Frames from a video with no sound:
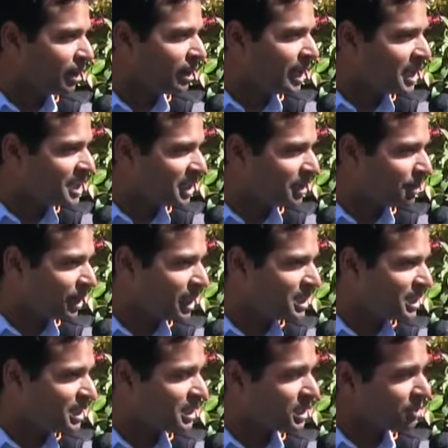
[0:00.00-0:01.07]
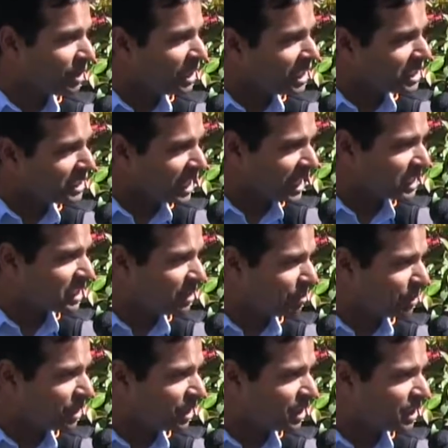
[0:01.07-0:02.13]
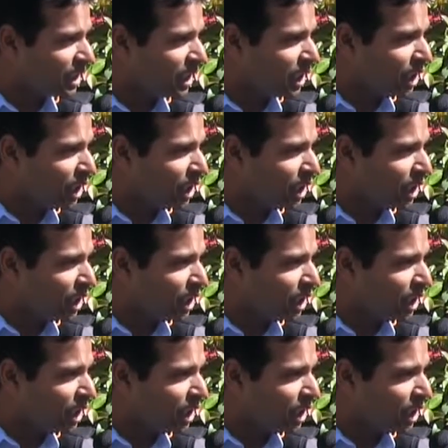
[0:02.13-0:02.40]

large enterprises as well as SaaS companies